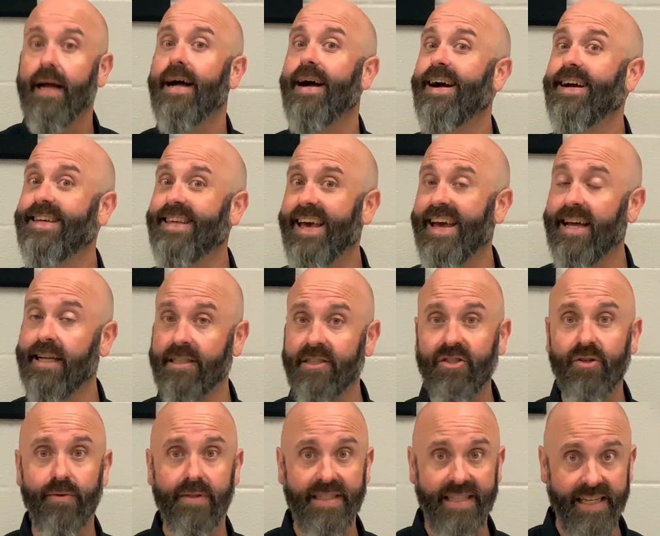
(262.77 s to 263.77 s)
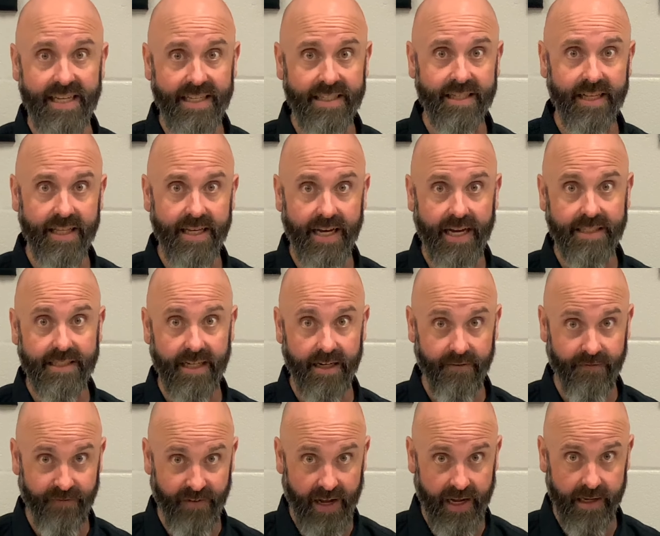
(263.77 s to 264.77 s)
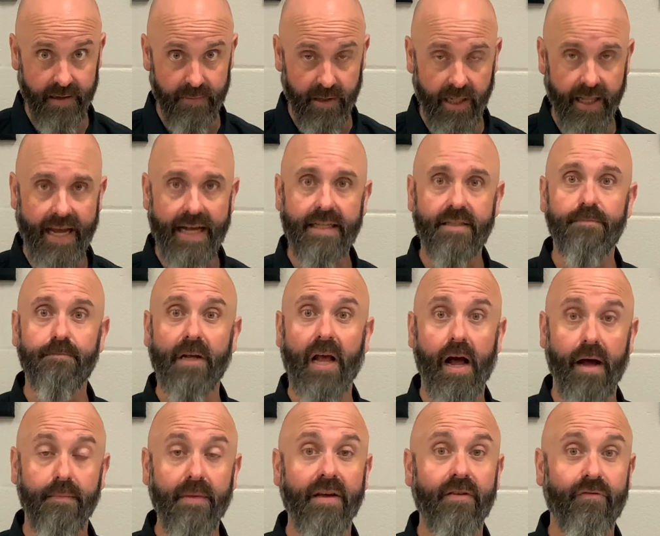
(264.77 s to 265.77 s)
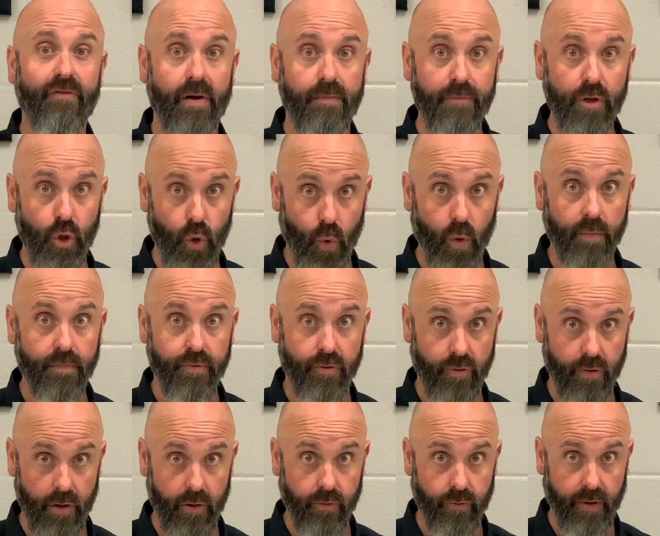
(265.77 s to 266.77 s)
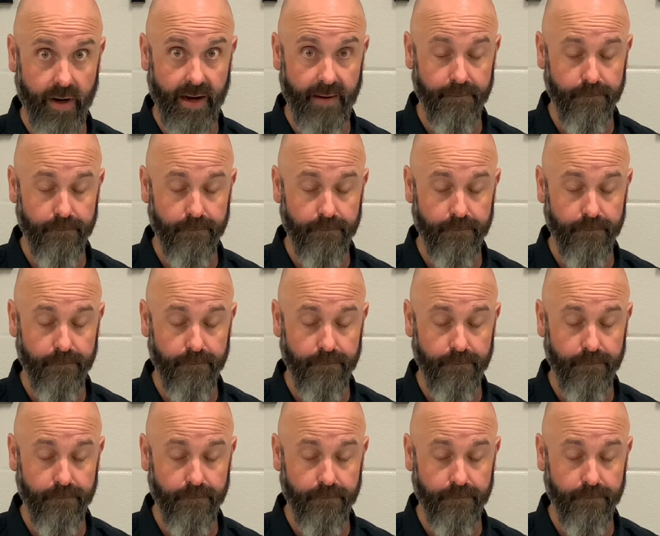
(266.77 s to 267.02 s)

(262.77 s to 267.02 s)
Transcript: again, so it's easily identifiable as coming from your program.